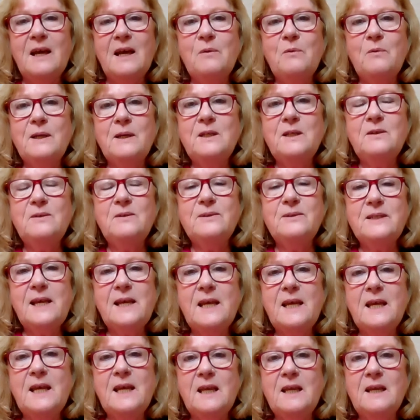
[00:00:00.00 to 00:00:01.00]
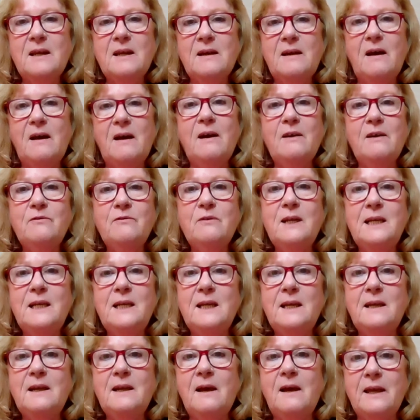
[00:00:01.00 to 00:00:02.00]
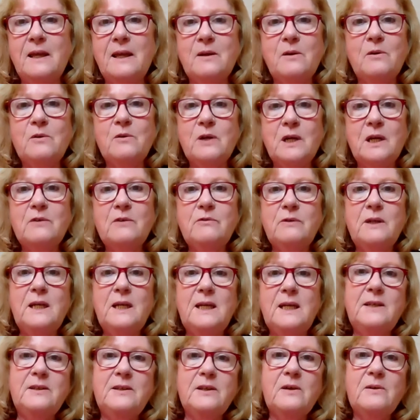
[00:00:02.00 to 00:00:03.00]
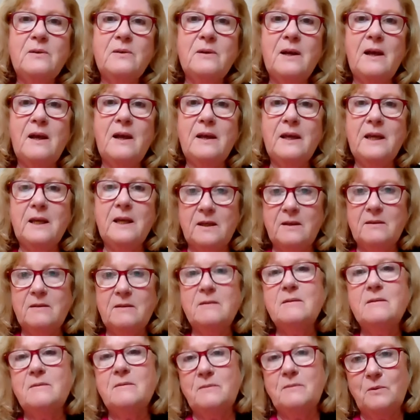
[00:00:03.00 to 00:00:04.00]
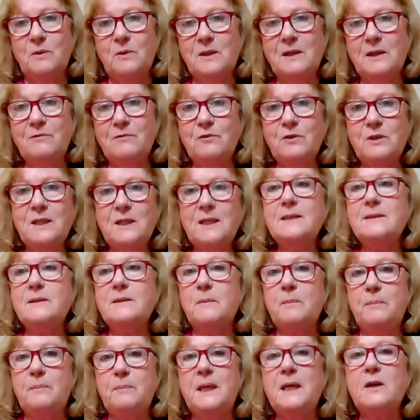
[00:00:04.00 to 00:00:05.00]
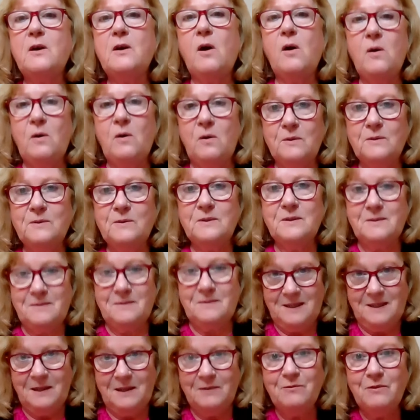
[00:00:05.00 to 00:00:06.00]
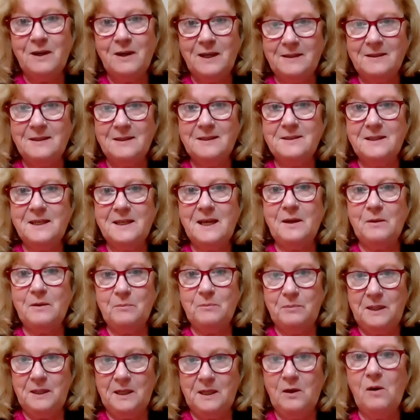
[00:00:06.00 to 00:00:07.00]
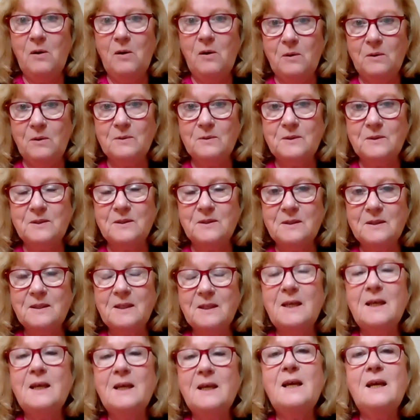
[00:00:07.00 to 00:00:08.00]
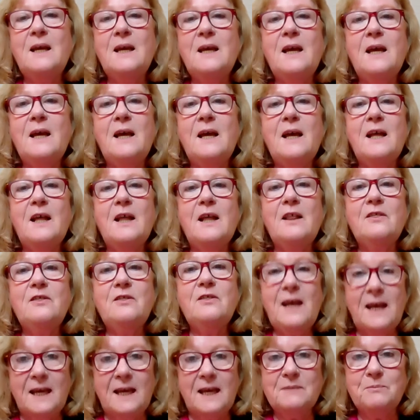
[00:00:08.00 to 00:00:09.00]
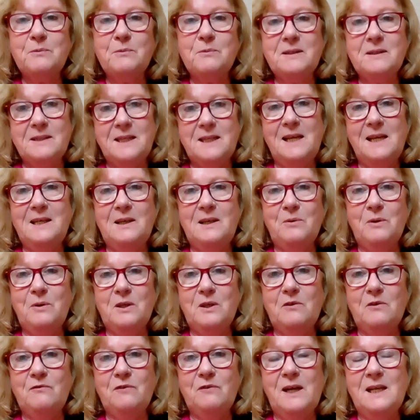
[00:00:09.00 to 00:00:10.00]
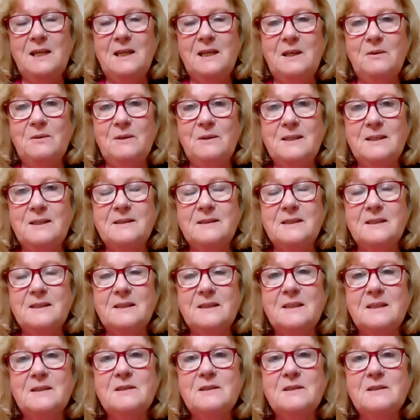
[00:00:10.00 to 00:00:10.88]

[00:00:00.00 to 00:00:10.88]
And when you say, I really like or I really don't like, whatever it is, because, and write this down, because that will tell you what the value is.